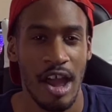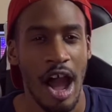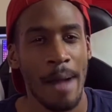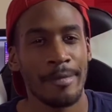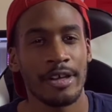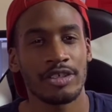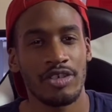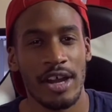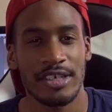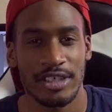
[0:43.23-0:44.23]
I'm going to
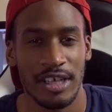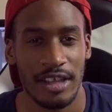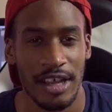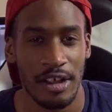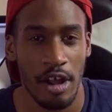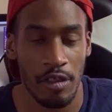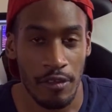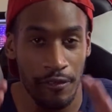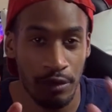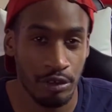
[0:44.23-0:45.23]
try to shed light on the
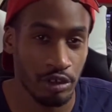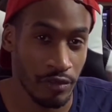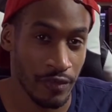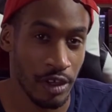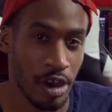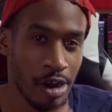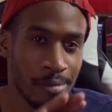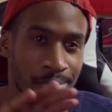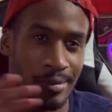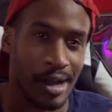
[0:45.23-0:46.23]
future of VR
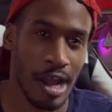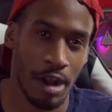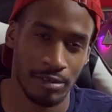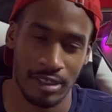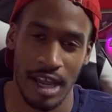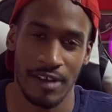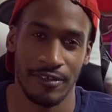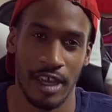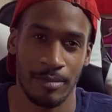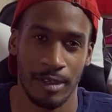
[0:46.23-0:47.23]
outside of
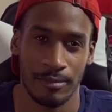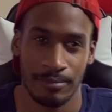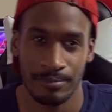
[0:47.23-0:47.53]
gaming.